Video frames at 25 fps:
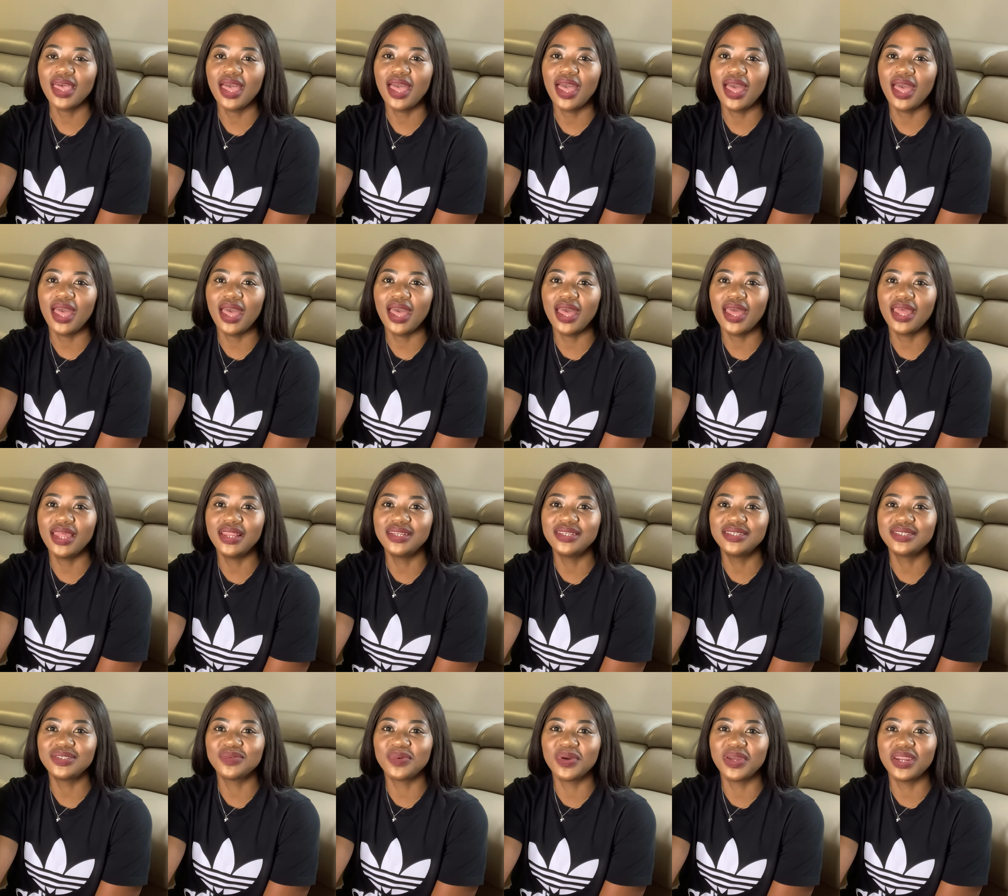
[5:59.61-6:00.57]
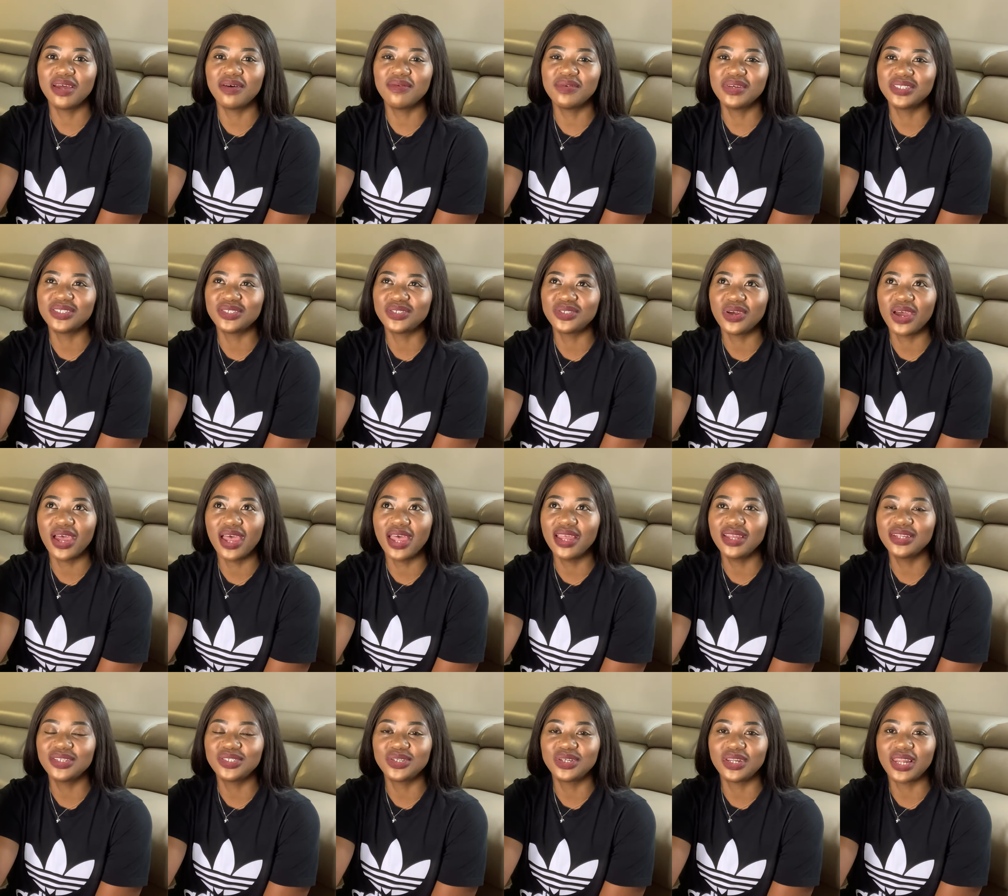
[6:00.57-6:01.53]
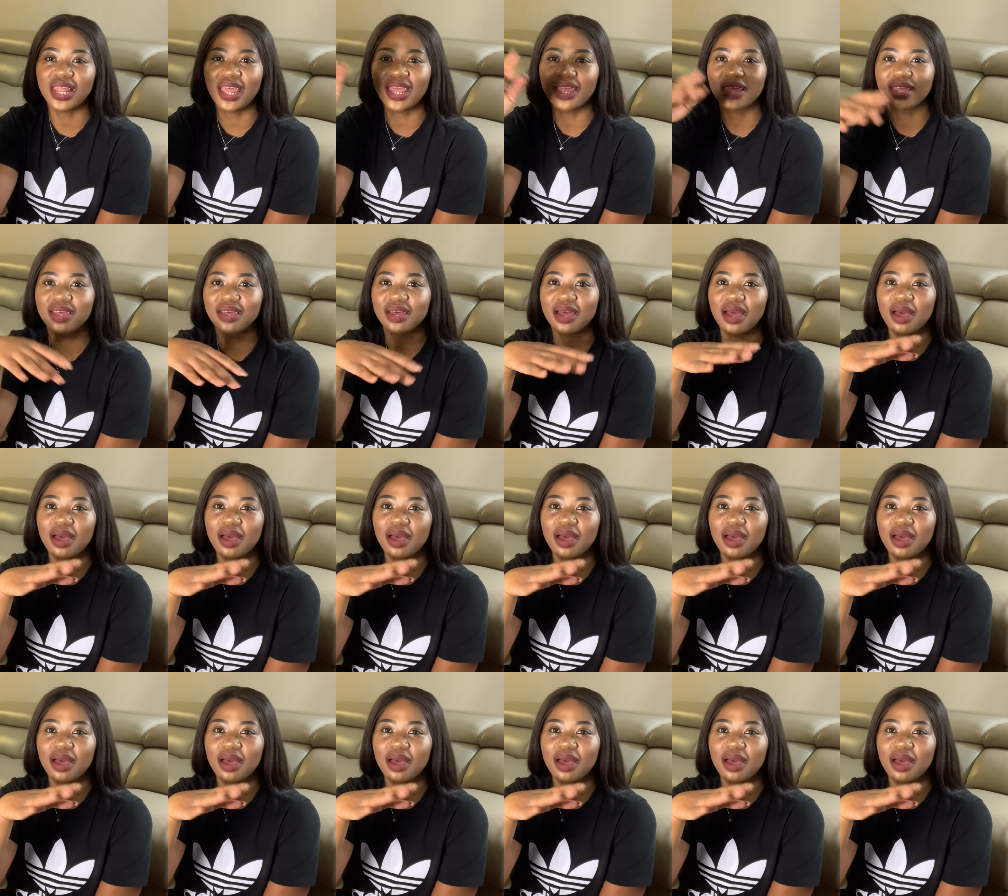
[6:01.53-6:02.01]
And when I was trying to like